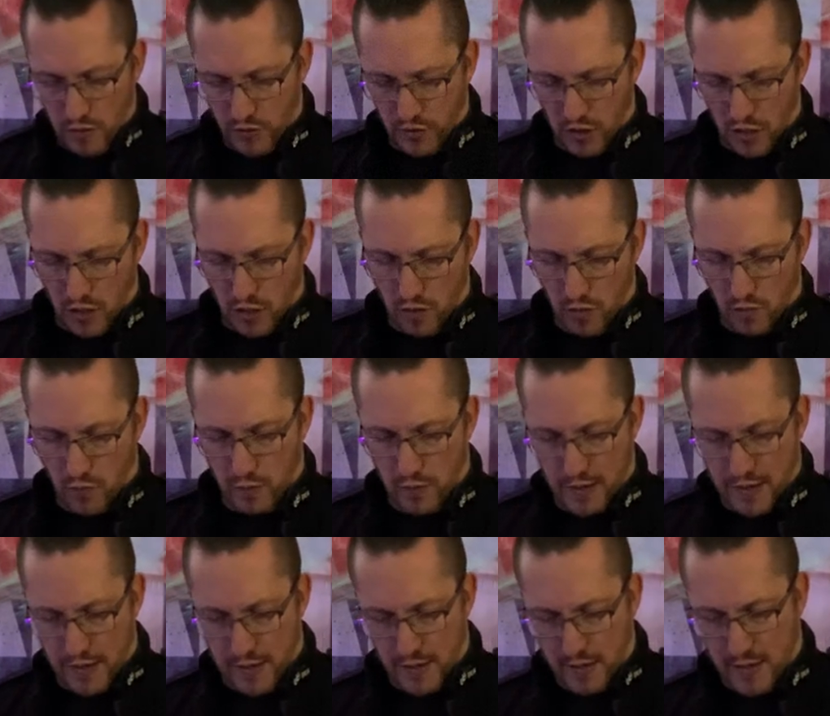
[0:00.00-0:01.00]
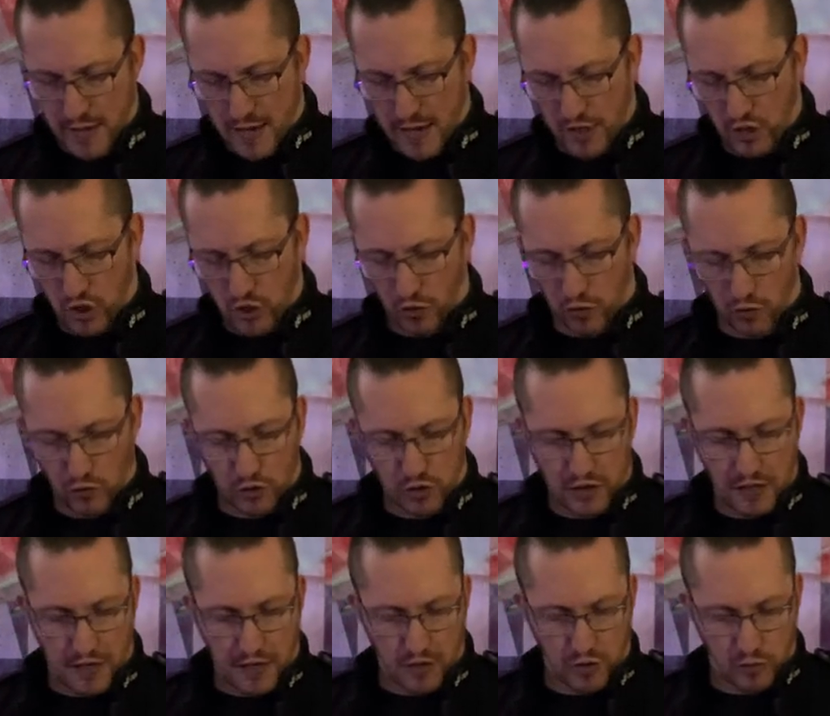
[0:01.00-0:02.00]
So uh, yeah, it should
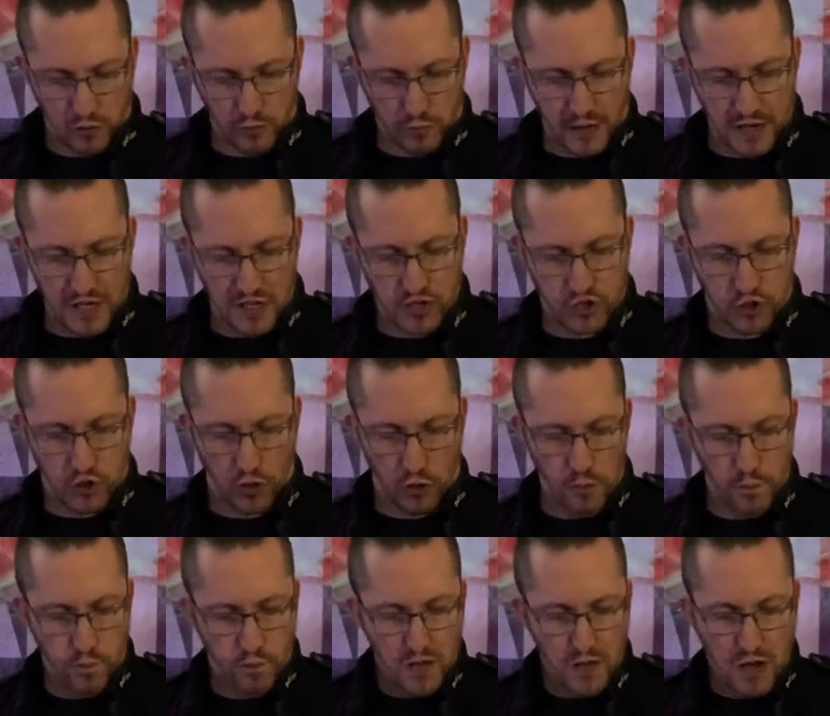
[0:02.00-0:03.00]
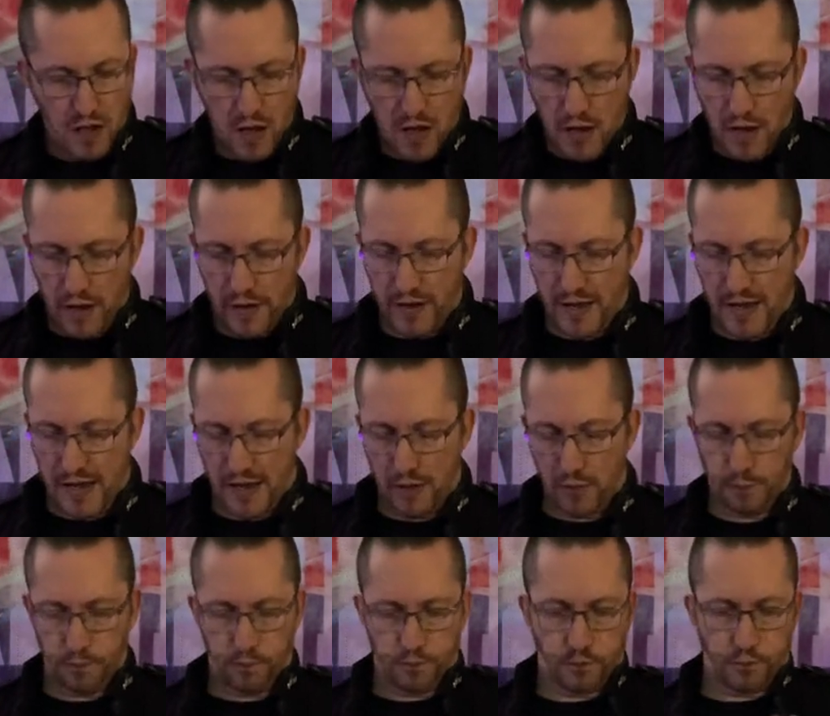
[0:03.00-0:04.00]
look uh, cool when it's done. Now,